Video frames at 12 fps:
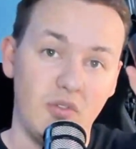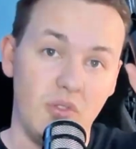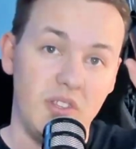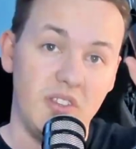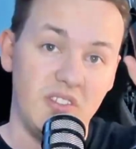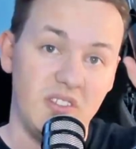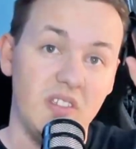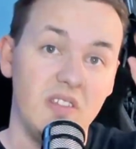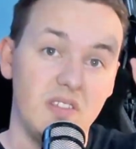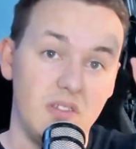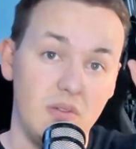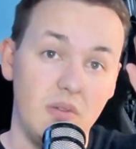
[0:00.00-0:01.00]
So this is
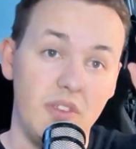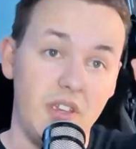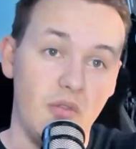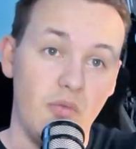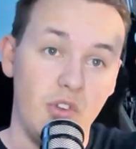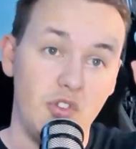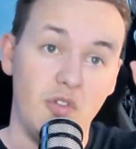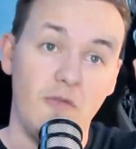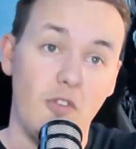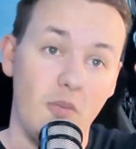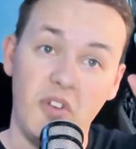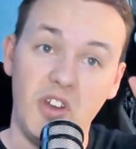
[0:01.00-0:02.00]
still the original
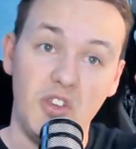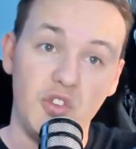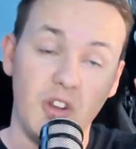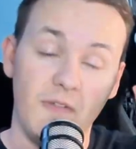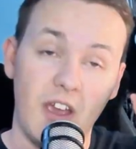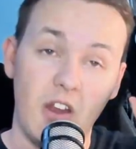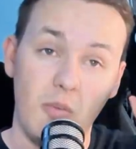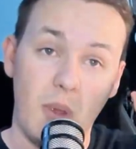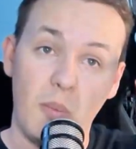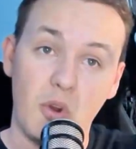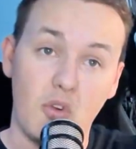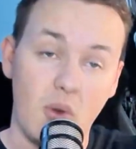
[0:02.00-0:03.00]
formulation, if I
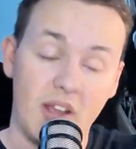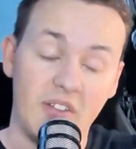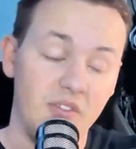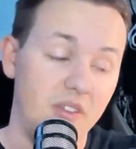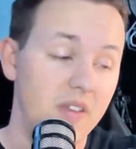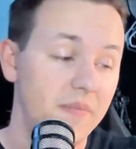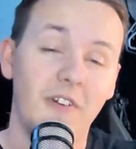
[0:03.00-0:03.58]
remember correctly.